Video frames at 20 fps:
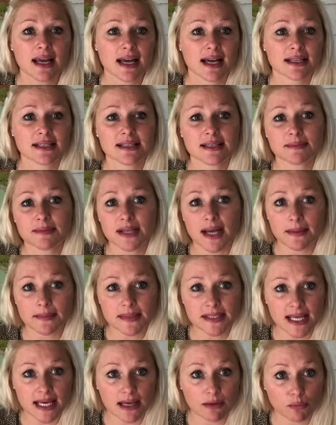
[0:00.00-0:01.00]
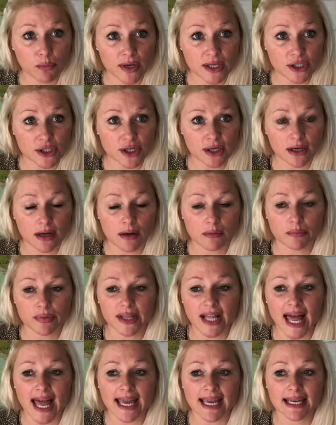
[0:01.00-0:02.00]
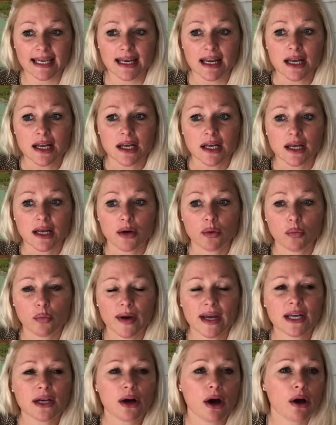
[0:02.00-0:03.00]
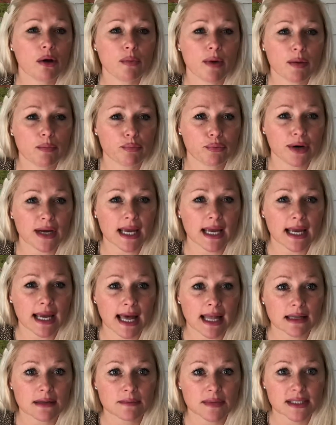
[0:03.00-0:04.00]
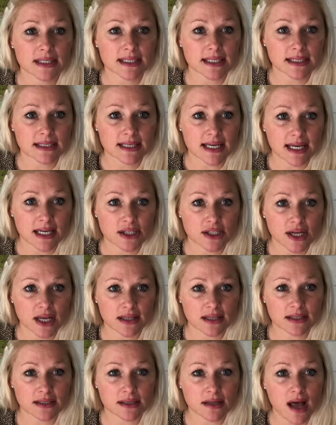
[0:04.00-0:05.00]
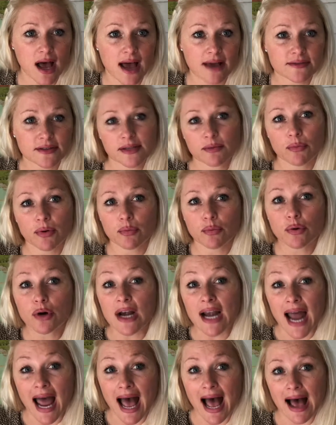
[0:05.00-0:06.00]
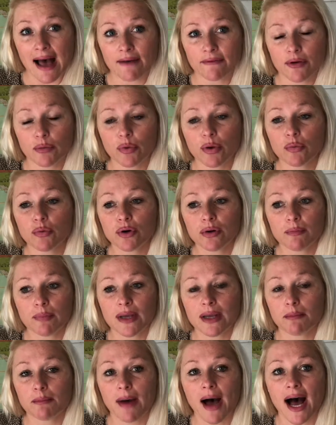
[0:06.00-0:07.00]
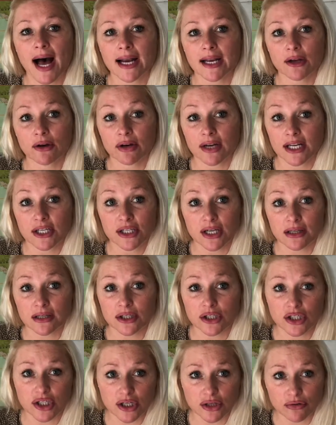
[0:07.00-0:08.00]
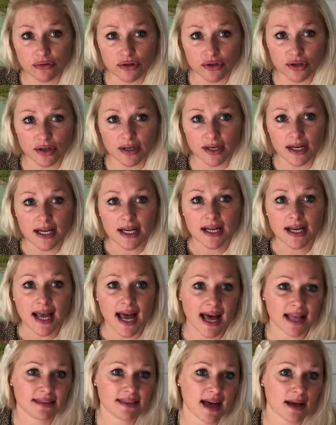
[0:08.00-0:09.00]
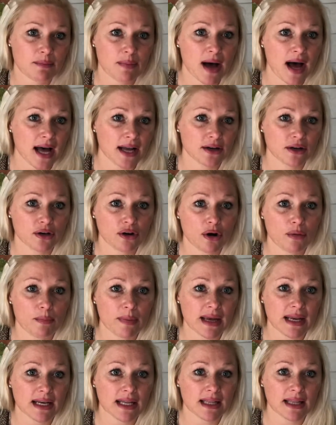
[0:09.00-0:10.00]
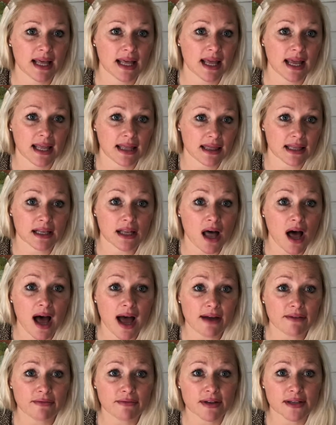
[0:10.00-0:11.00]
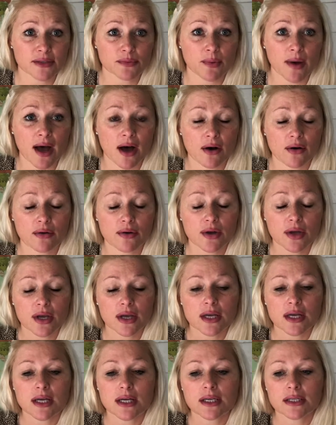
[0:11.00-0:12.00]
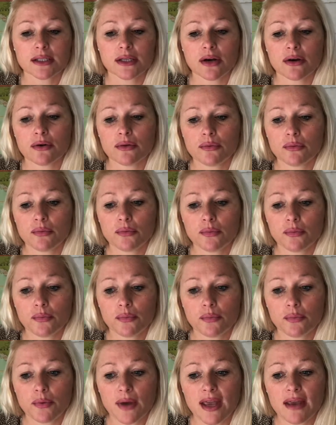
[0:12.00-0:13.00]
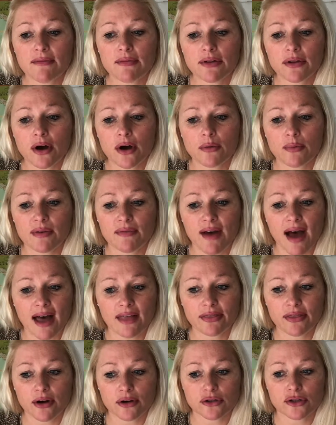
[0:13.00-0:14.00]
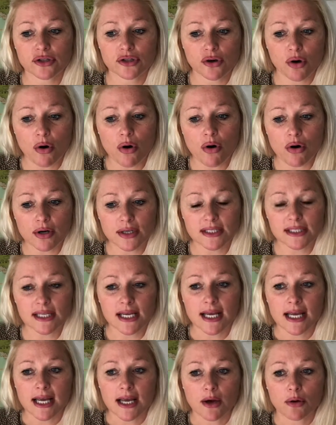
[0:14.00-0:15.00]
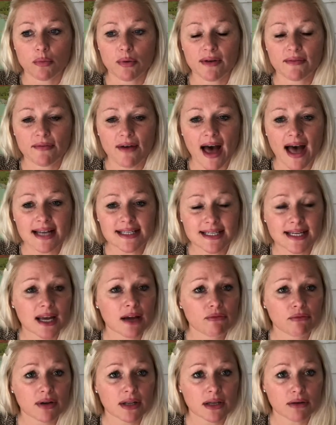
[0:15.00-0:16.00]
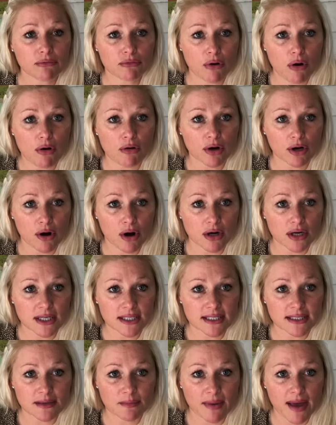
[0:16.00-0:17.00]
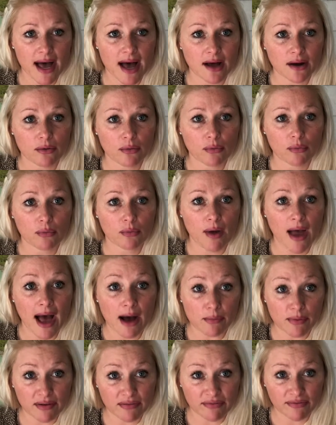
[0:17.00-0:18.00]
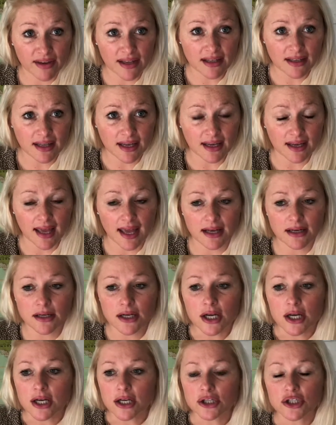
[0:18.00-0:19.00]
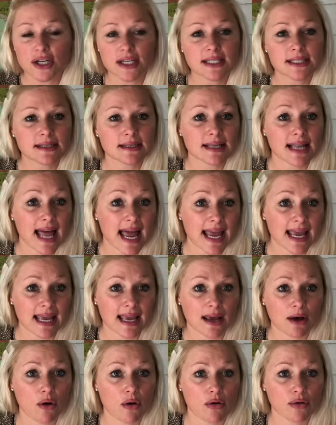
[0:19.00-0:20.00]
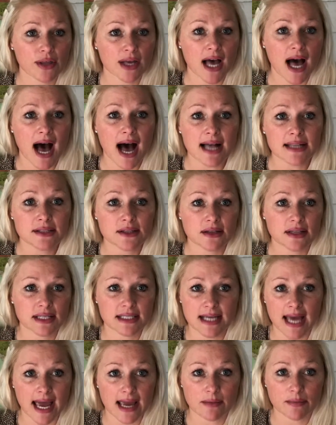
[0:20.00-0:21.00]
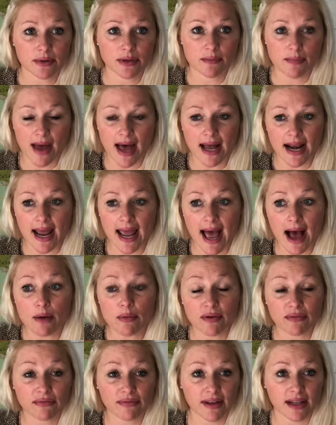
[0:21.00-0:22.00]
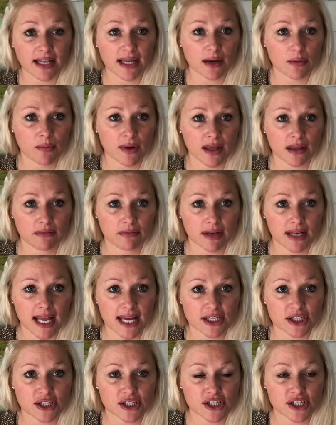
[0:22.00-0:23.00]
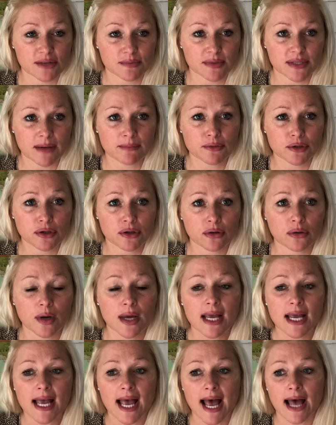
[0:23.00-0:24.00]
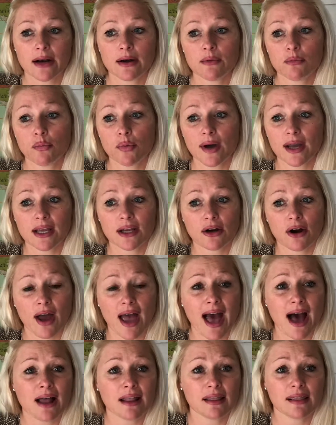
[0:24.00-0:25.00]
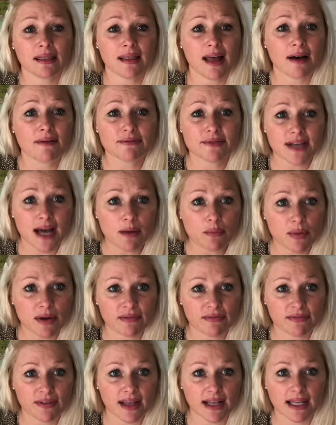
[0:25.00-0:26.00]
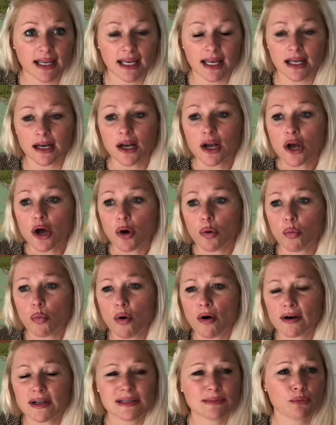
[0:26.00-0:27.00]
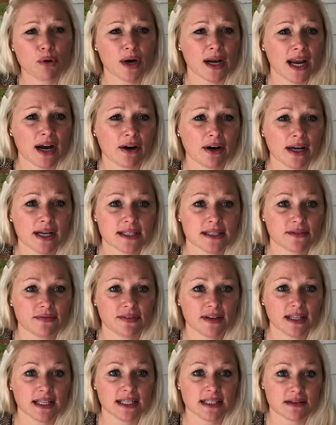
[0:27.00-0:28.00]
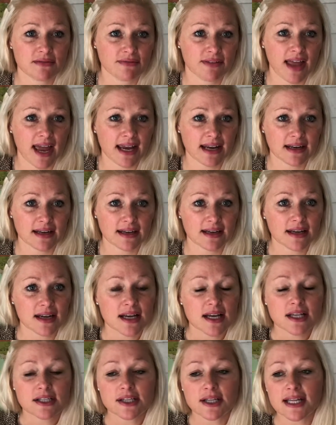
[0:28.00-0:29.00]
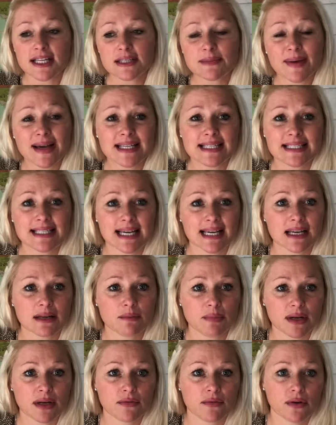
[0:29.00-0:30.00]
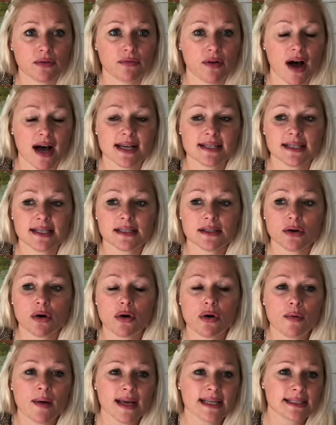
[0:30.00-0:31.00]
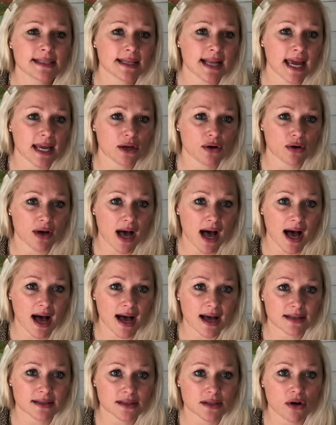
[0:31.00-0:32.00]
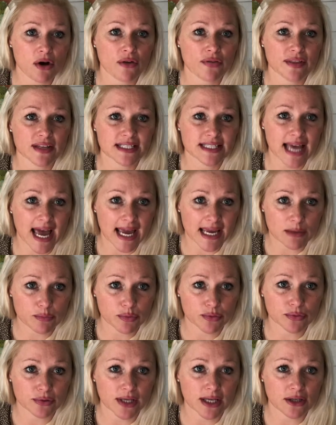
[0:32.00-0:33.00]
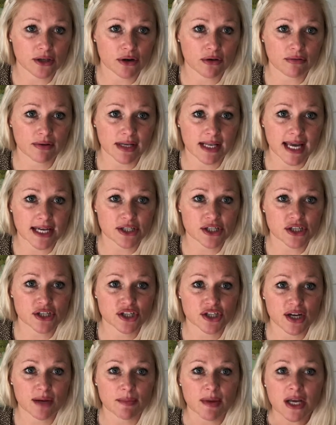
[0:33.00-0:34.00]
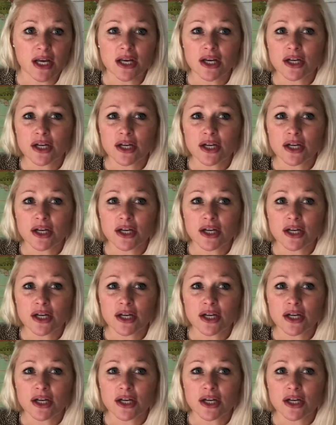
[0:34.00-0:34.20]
And sometimes they whinge and complain. We know we're bringing elements into each other's lives that we wouldn't have, and we wouldn't be imparting on each other's children had that partner not been in the life as well. So even though we've had those talks, we've had to get really raw and honest about how we're feeling, and just laying all the cards on the table about how we're feeling and where the relationship's up to, and, you know, how loved up we're feeling and what areas are feeling deflated. So that's my second bit of advice, is always lay your cards on the table in your relationship.